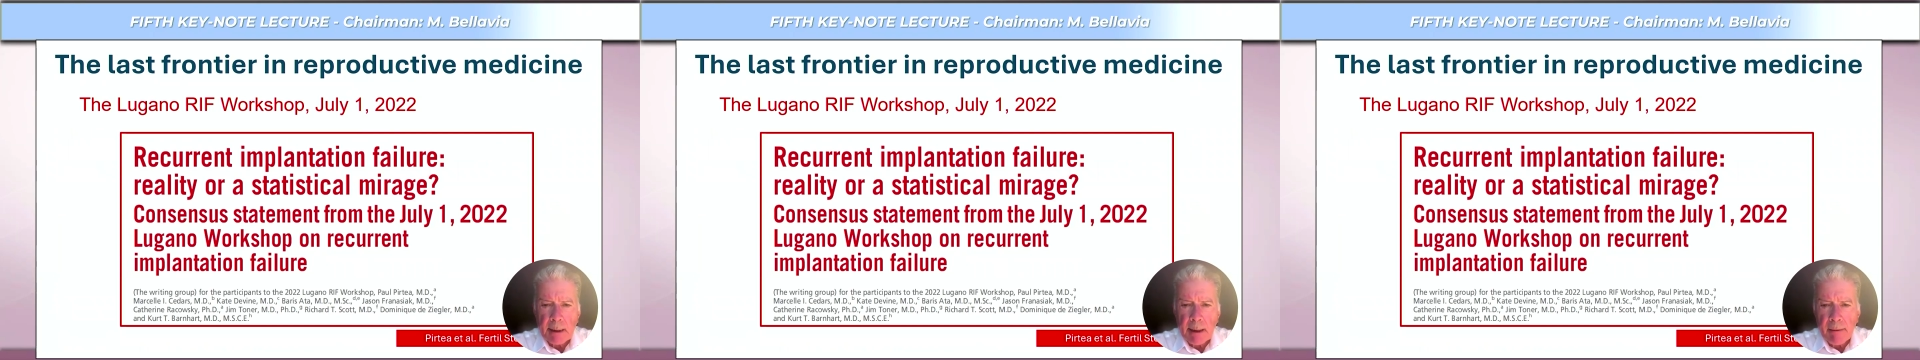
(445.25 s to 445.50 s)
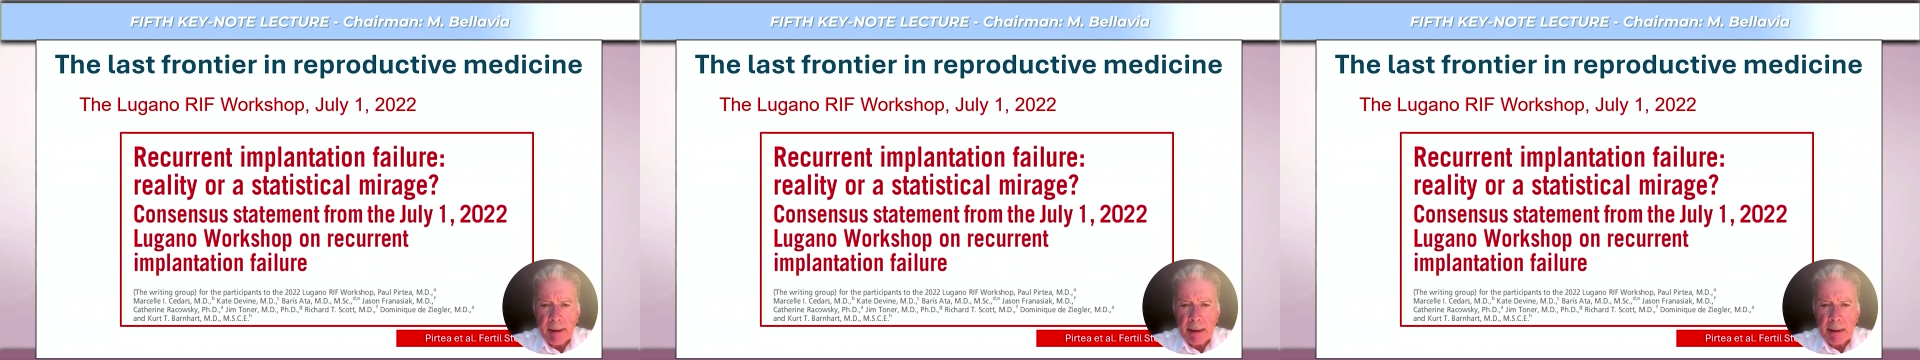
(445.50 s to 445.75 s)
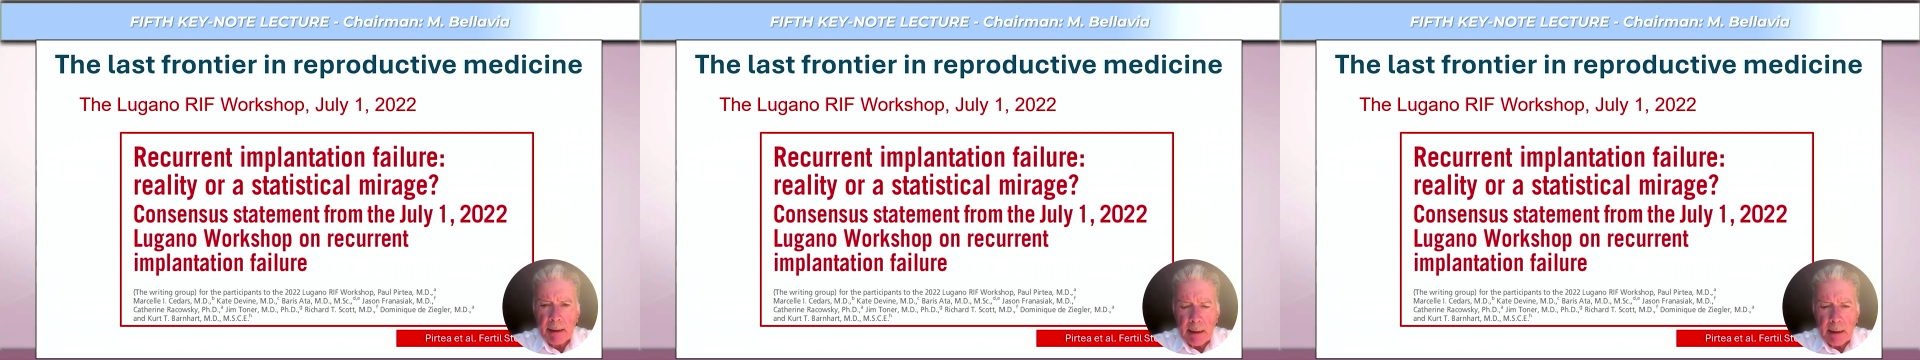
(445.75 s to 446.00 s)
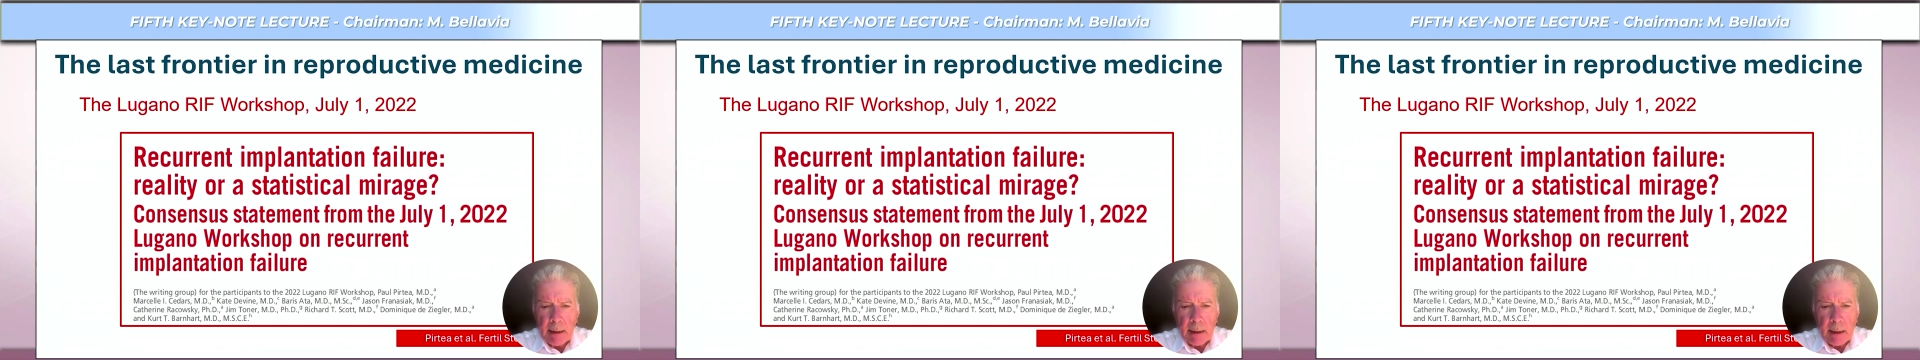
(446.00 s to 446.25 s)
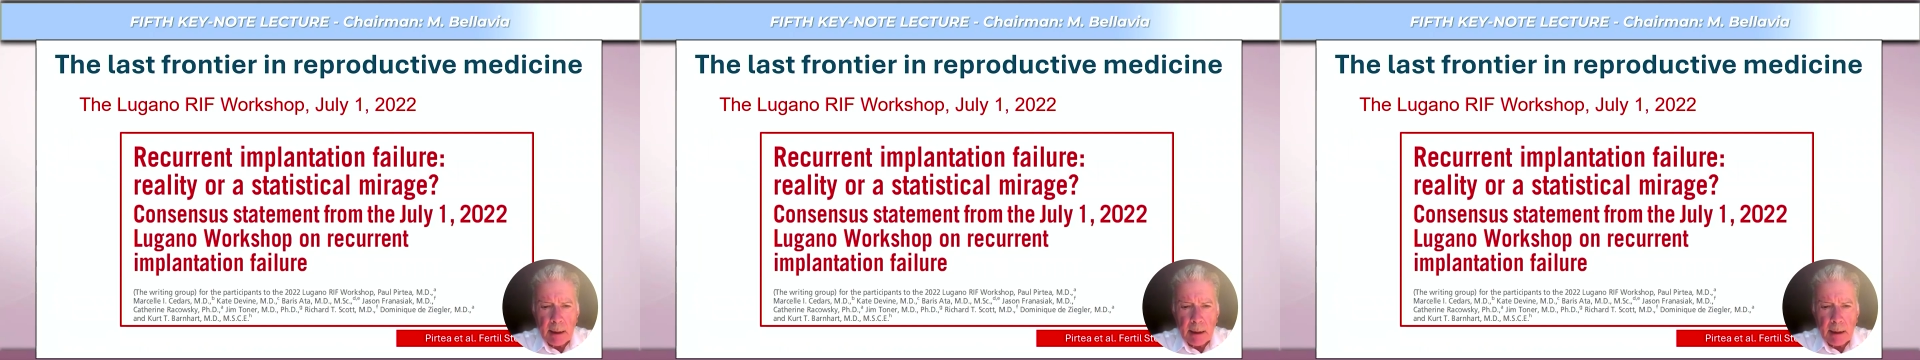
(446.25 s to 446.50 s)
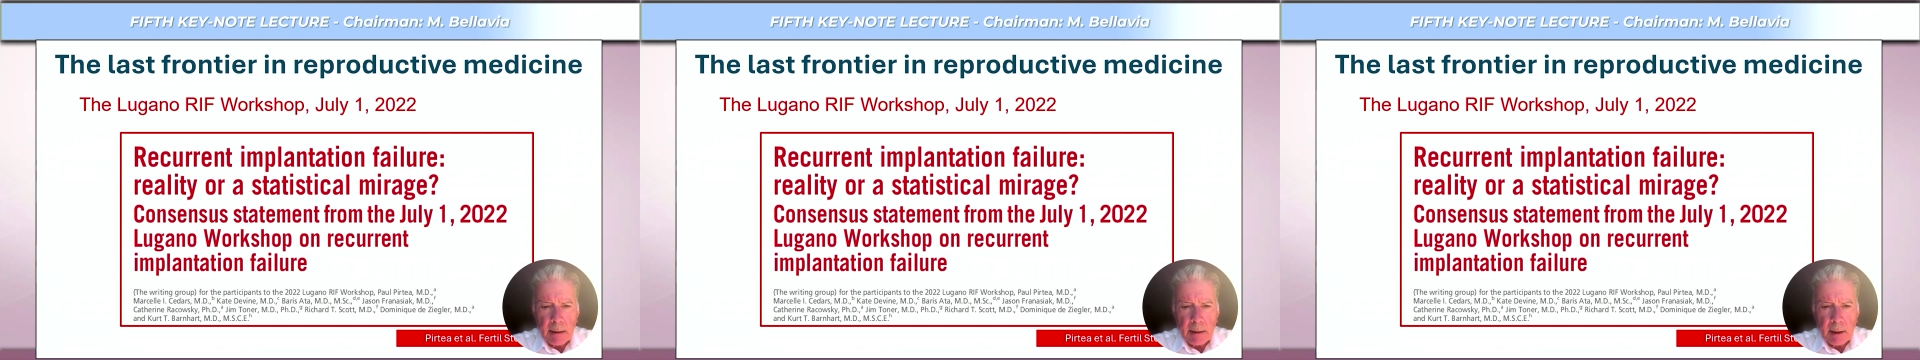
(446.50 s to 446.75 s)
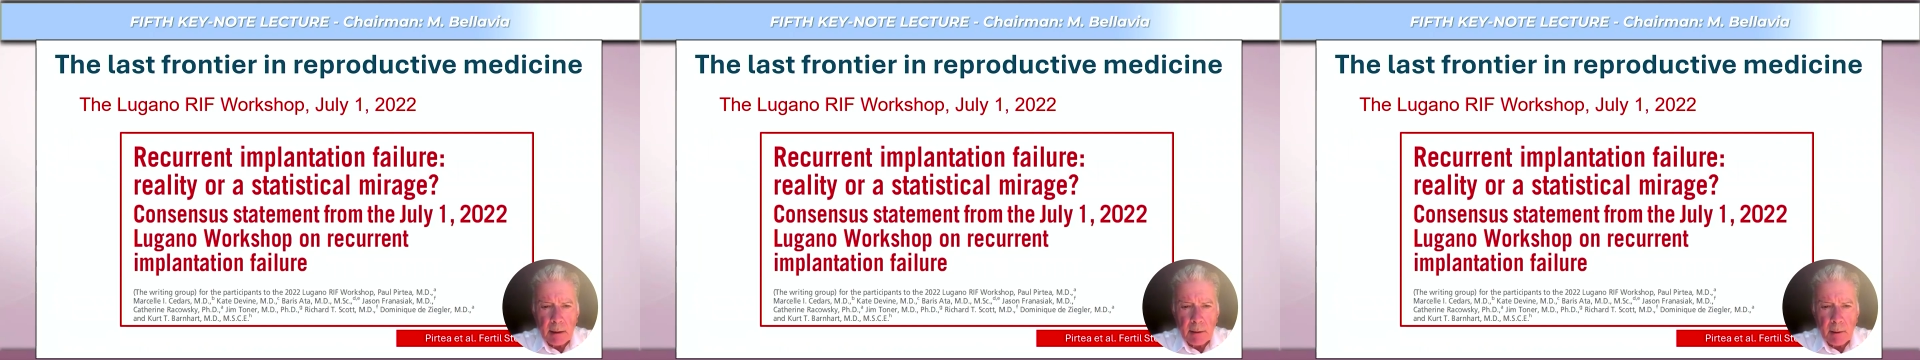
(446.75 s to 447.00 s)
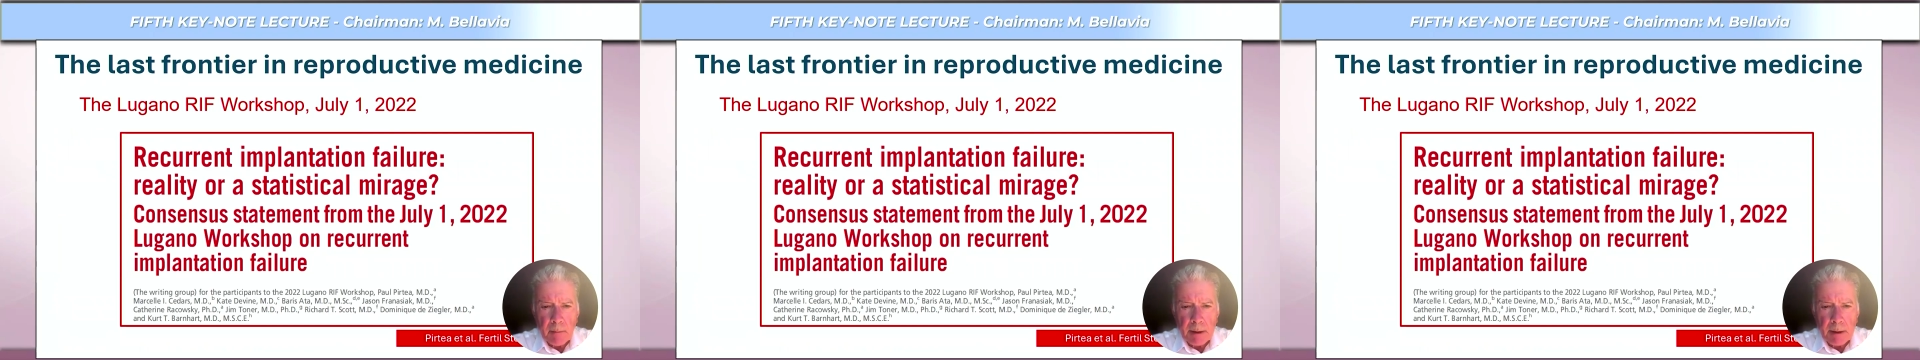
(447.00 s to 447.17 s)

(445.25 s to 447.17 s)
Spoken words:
and I think Dr.